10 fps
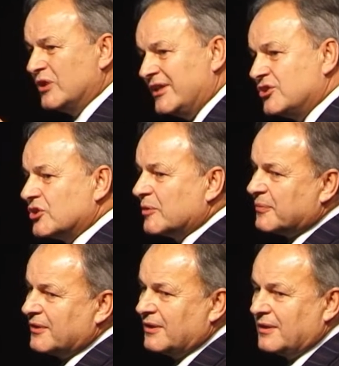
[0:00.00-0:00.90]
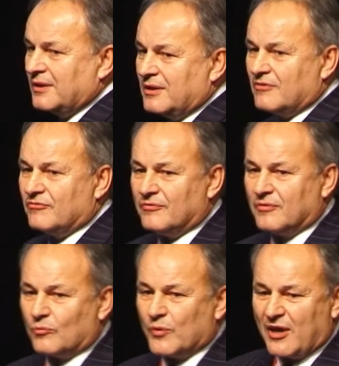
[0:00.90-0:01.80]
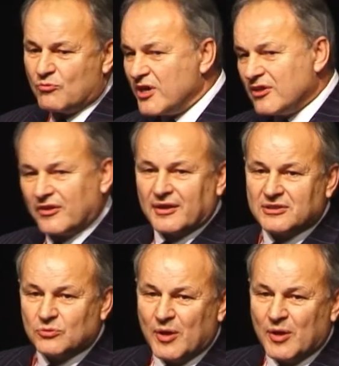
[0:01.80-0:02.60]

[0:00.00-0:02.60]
do leadership. We get rid of things.